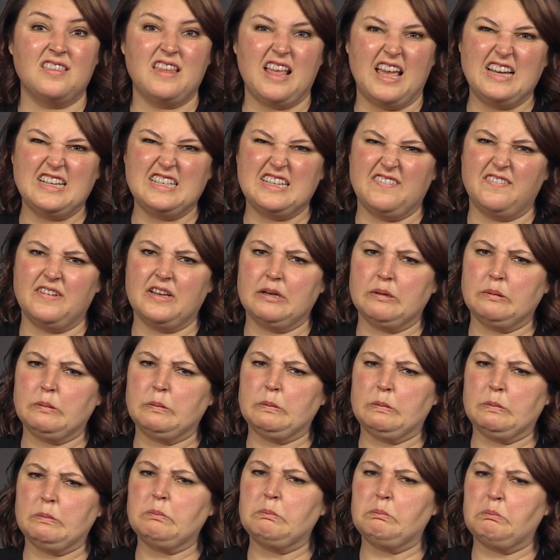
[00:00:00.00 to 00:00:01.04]
or can be
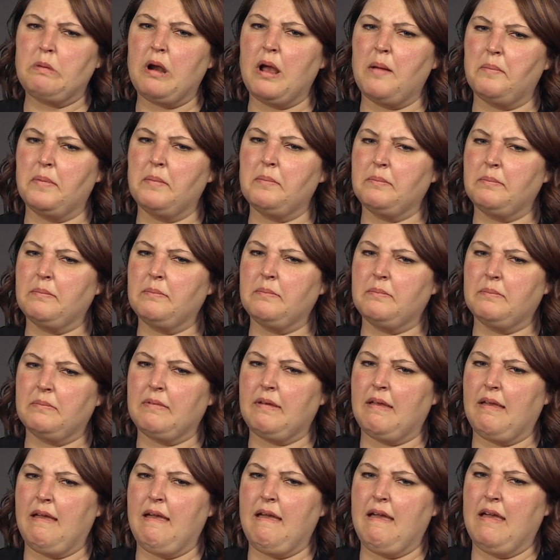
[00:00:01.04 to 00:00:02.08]
problematic. They
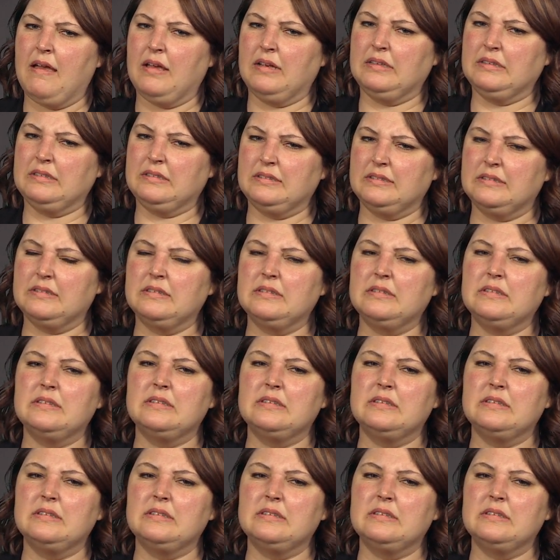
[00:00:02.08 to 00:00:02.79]
do fail.